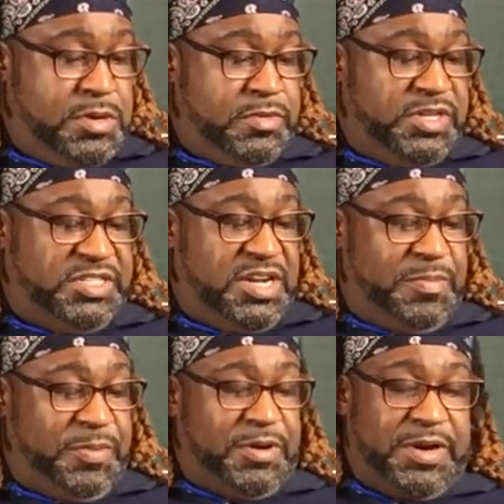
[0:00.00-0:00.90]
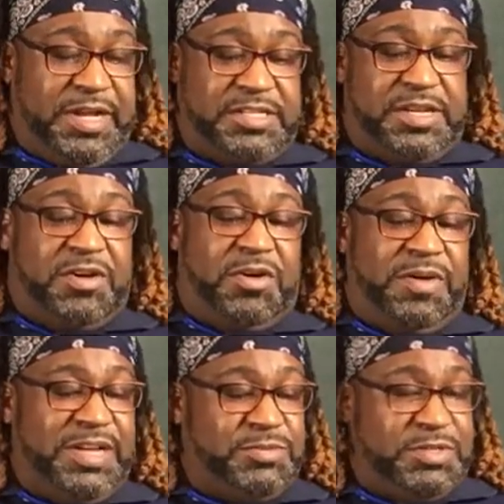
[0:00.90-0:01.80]
What's up? Or it's
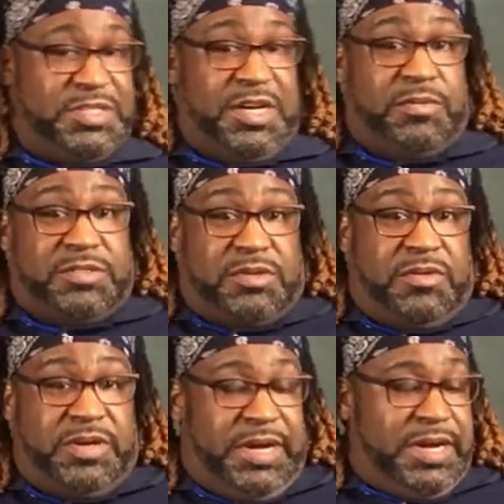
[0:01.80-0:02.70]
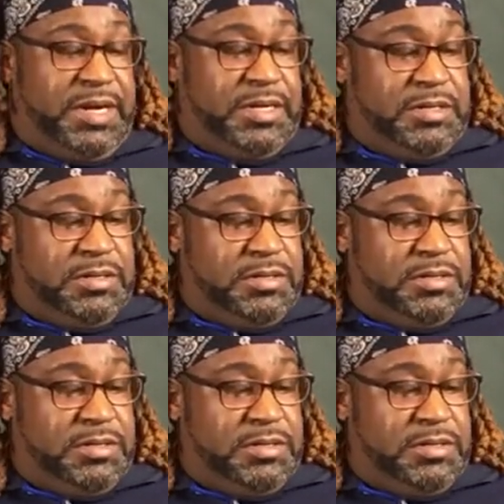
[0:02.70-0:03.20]
always what's up. What's going down?